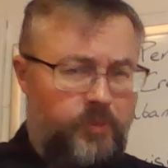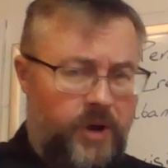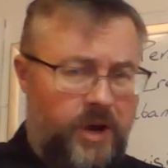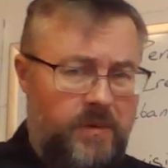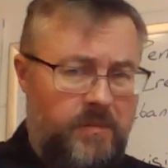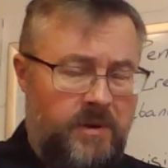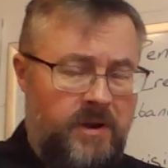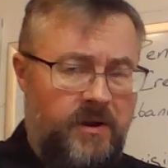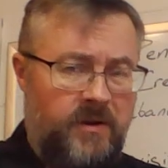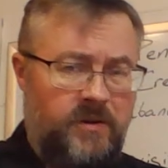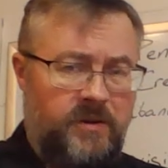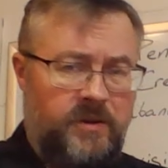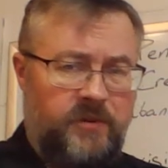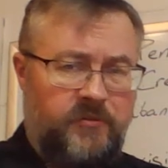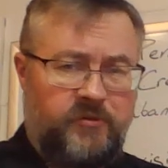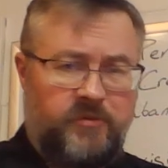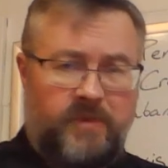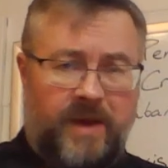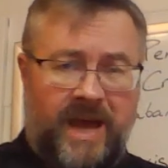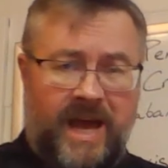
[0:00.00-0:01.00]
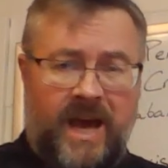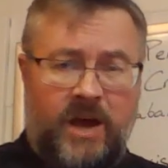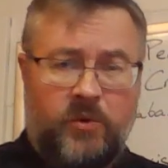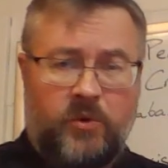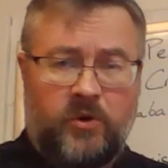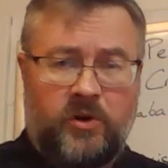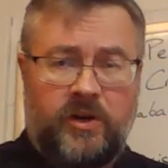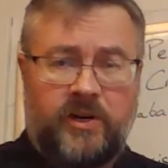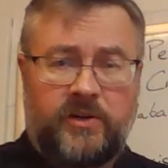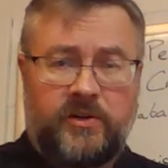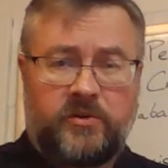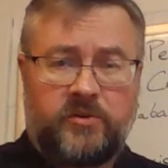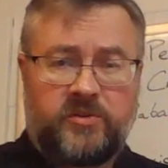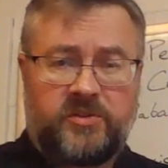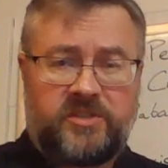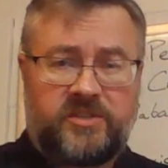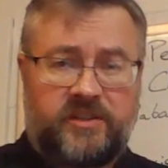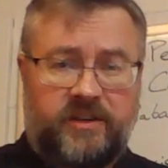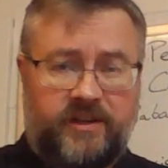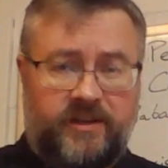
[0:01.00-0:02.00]
primarily, from our
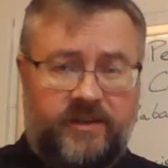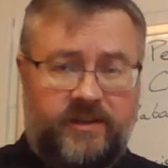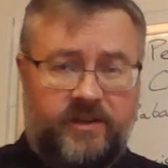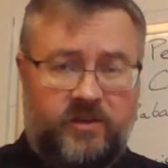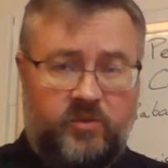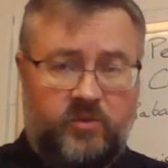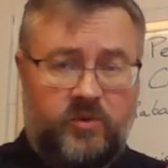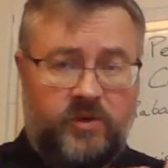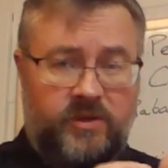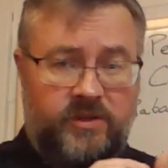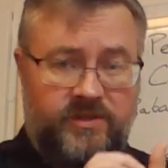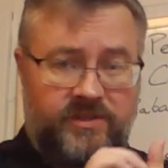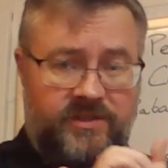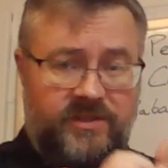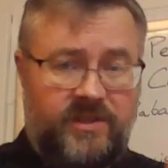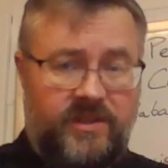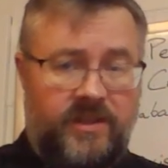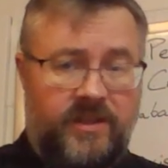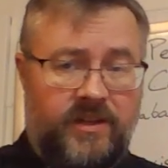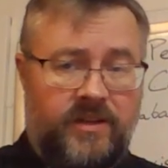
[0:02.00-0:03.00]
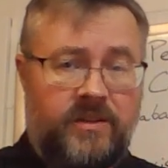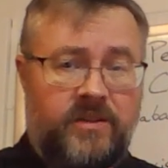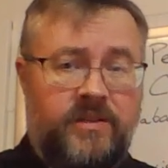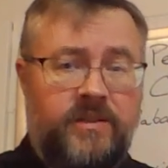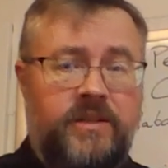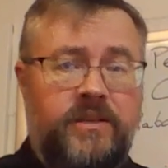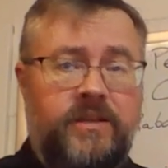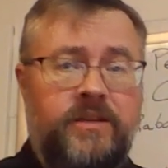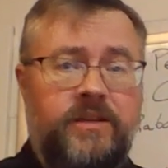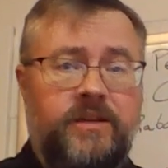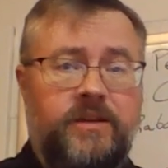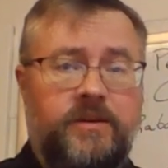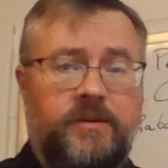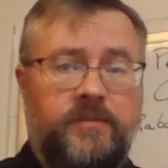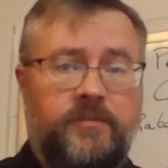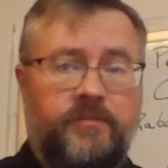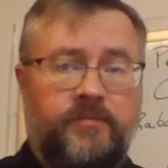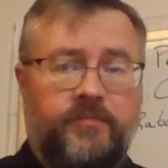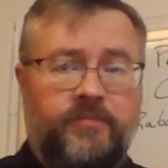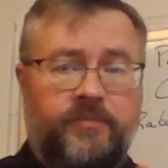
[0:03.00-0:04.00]
understanding, was Italy,
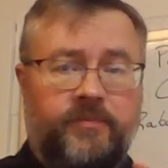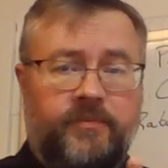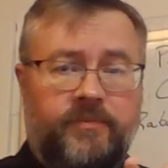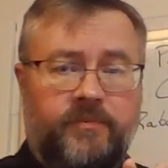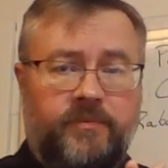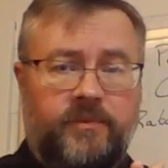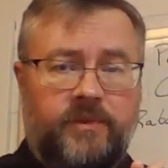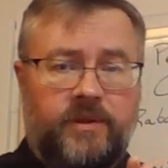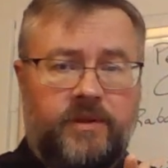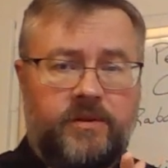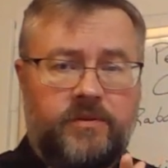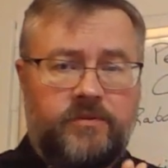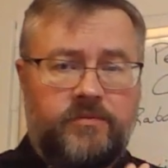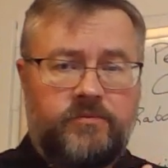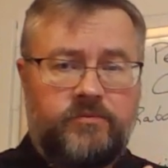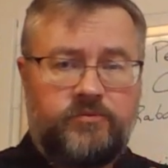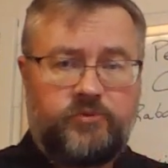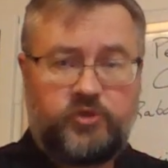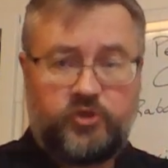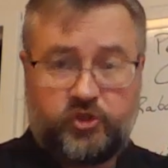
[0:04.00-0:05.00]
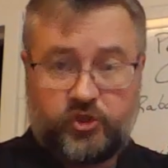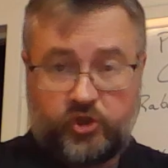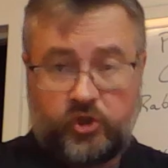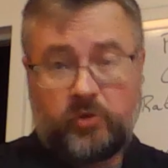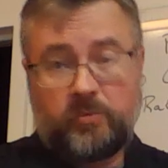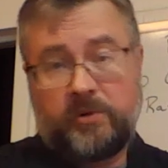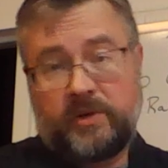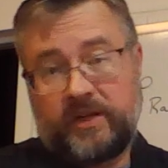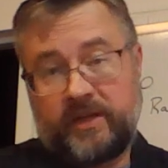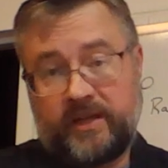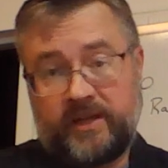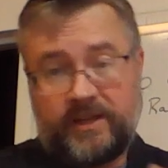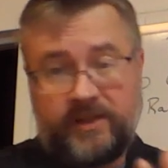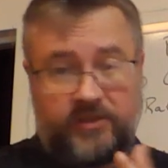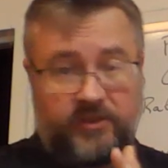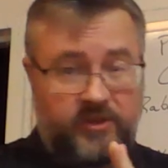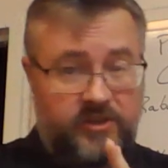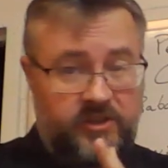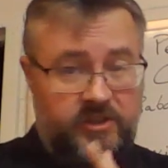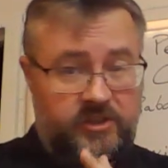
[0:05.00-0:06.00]
Germany,
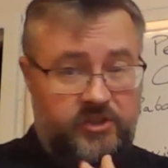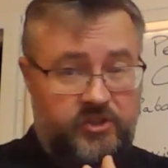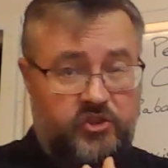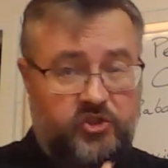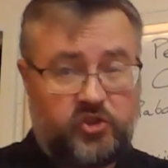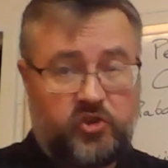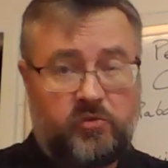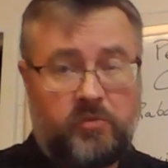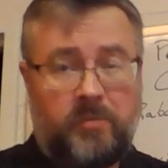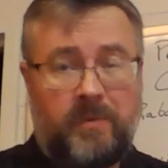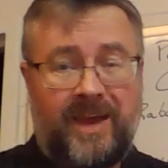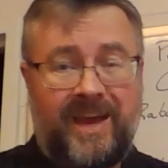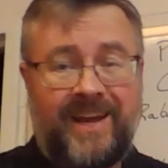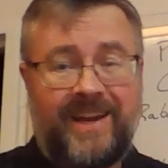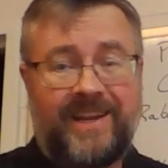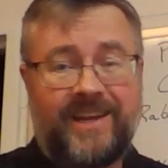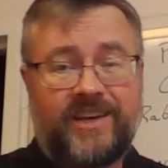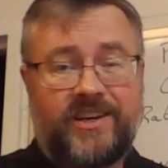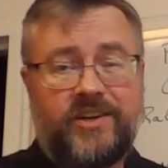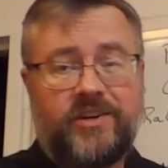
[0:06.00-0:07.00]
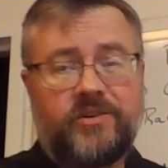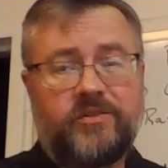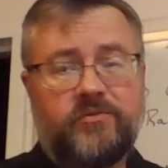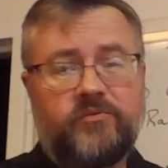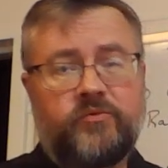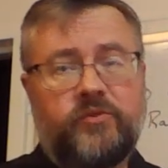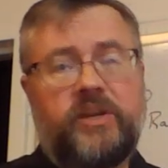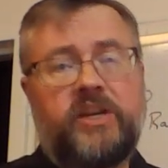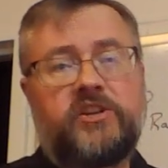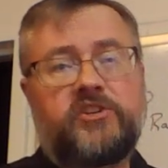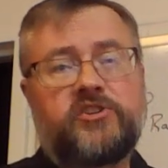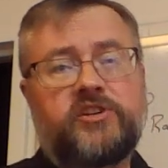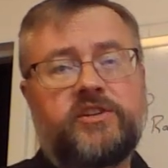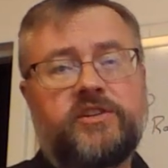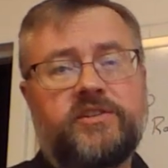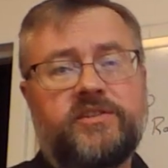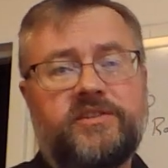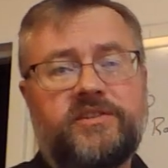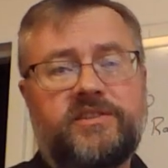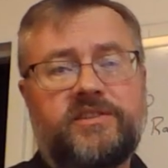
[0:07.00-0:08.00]
and the Germanic
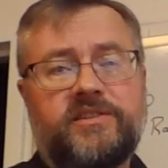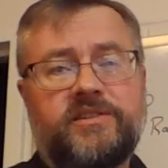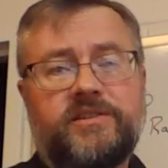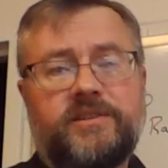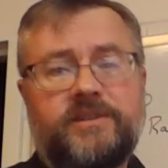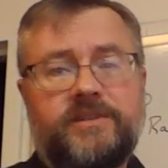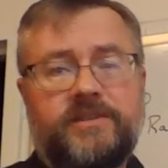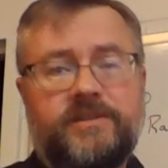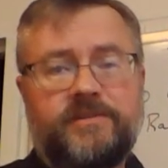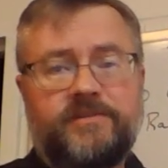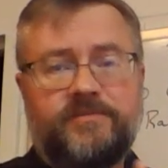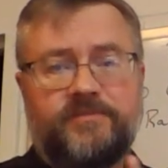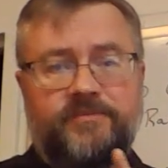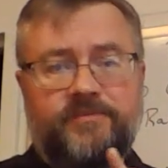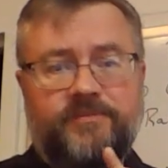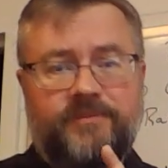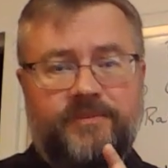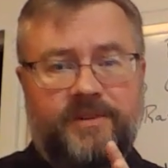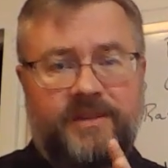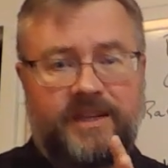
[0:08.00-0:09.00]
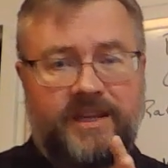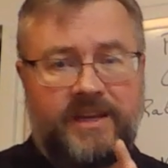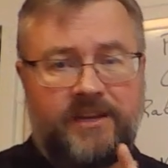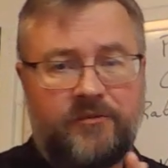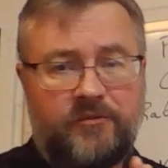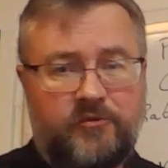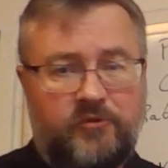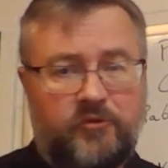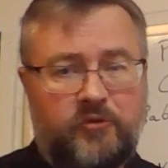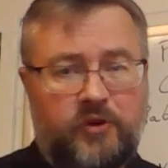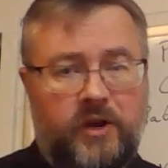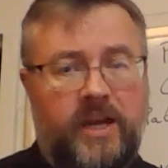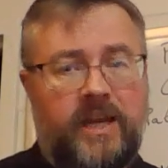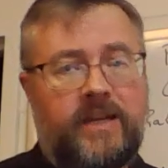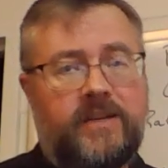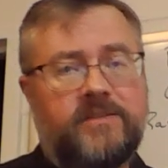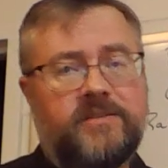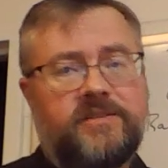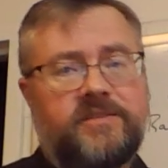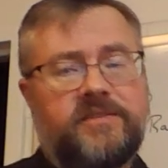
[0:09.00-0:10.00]
regions, and
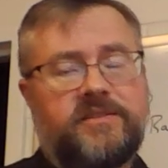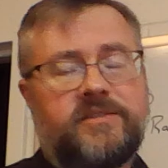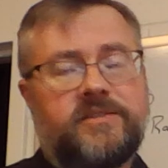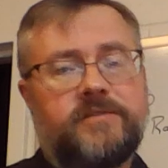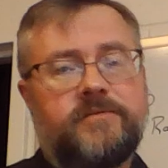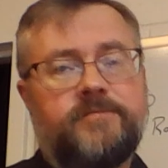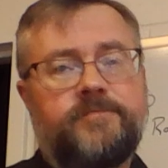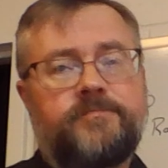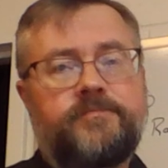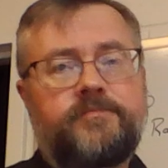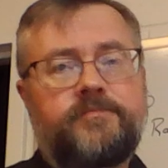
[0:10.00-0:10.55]
France.